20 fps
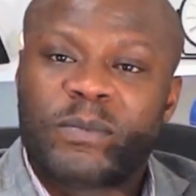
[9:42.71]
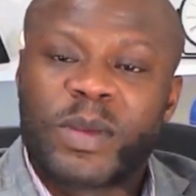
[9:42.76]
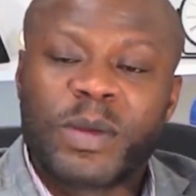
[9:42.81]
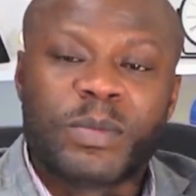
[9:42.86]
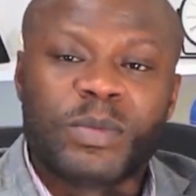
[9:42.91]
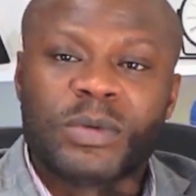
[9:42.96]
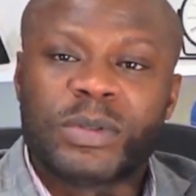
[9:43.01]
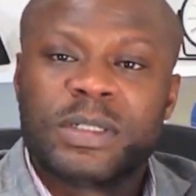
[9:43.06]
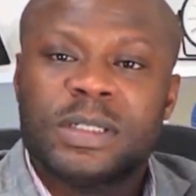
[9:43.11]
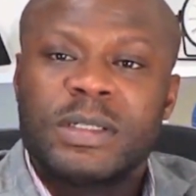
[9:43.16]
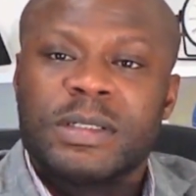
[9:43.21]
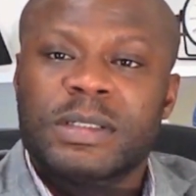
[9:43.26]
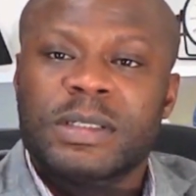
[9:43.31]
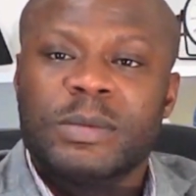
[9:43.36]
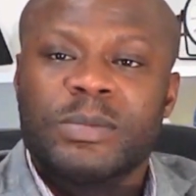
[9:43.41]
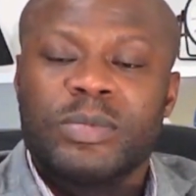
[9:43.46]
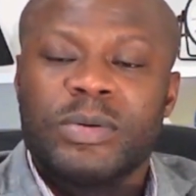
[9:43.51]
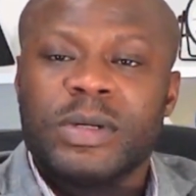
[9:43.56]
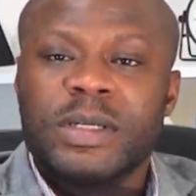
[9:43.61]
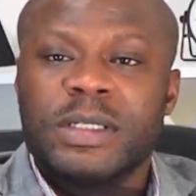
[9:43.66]
People just
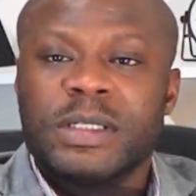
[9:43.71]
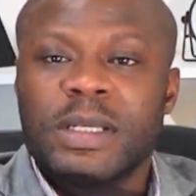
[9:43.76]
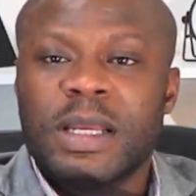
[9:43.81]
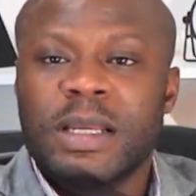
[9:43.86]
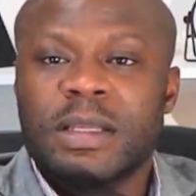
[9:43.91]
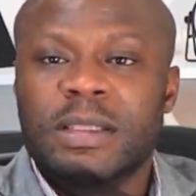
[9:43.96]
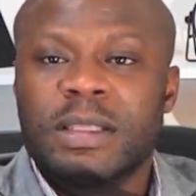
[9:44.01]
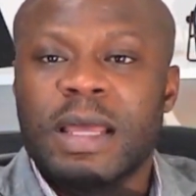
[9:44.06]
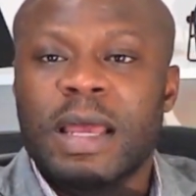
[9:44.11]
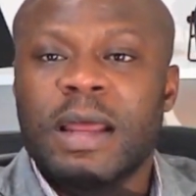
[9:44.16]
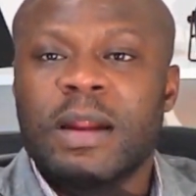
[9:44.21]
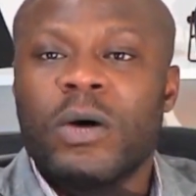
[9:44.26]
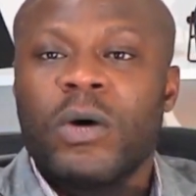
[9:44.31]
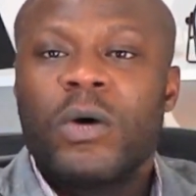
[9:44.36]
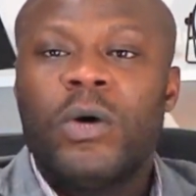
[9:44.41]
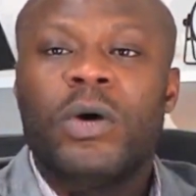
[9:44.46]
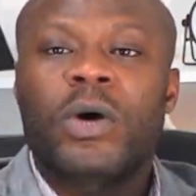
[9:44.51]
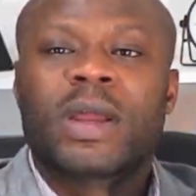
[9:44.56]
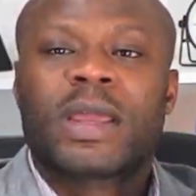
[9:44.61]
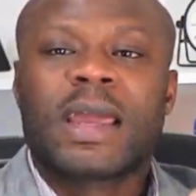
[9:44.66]
appreciate that,
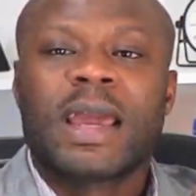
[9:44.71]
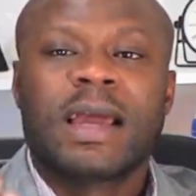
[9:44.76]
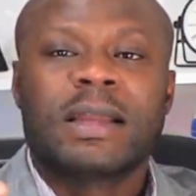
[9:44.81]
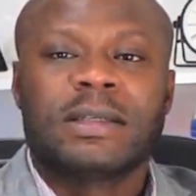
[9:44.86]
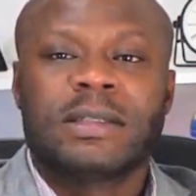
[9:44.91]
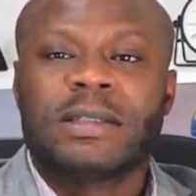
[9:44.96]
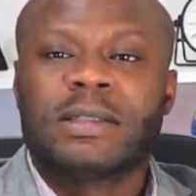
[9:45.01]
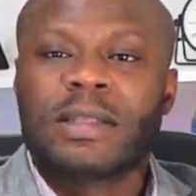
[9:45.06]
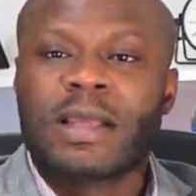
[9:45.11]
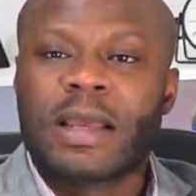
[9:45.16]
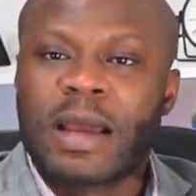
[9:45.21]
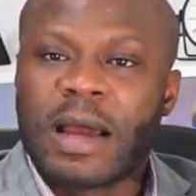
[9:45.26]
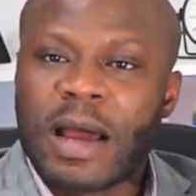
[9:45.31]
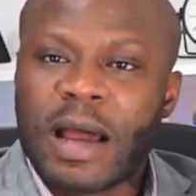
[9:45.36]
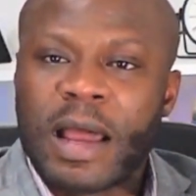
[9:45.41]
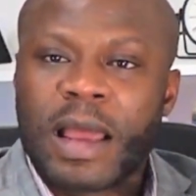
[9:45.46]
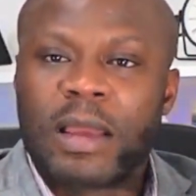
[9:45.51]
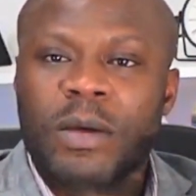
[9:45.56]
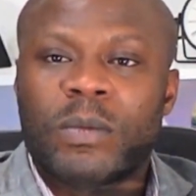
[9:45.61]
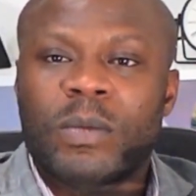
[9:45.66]
or it catches their
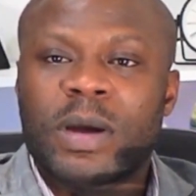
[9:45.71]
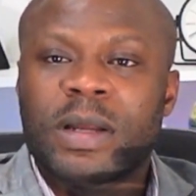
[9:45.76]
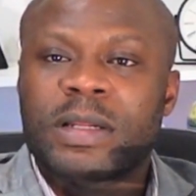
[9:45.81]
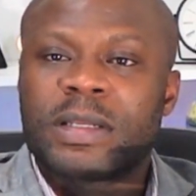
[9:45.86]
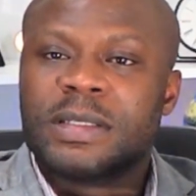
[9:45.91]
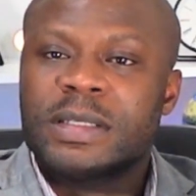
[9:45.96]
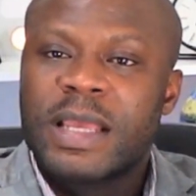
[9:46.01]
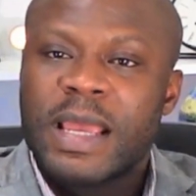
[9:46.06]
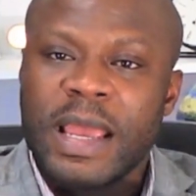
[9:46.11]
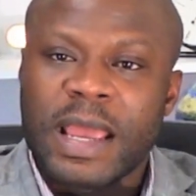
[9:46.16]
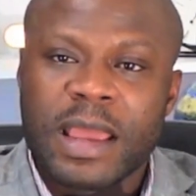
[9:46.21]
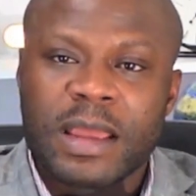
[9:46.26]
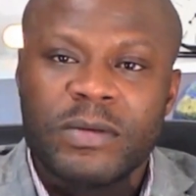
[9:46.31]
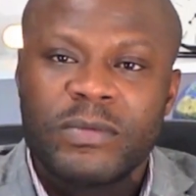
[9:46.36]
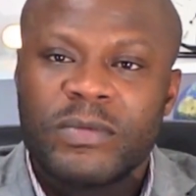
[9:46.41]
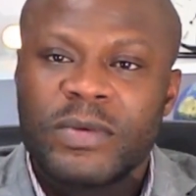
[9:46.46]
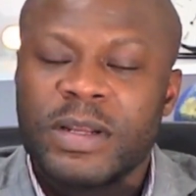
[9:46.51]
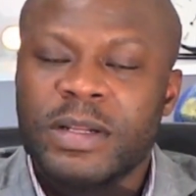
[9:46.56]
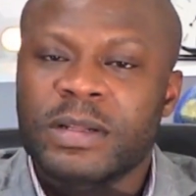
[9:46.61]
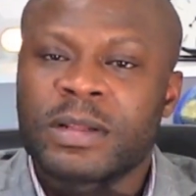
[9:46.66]
eye when it's
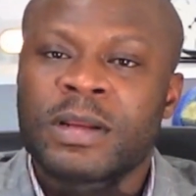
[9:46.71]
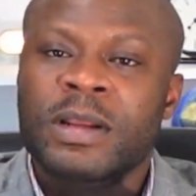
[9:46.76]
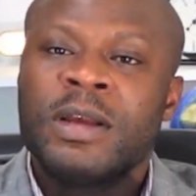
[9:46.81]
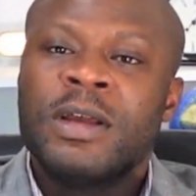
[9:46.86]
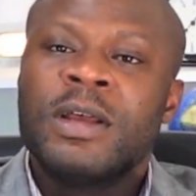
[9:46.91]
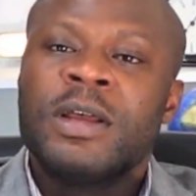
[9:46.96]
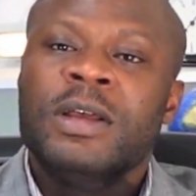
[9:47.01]
handwritten.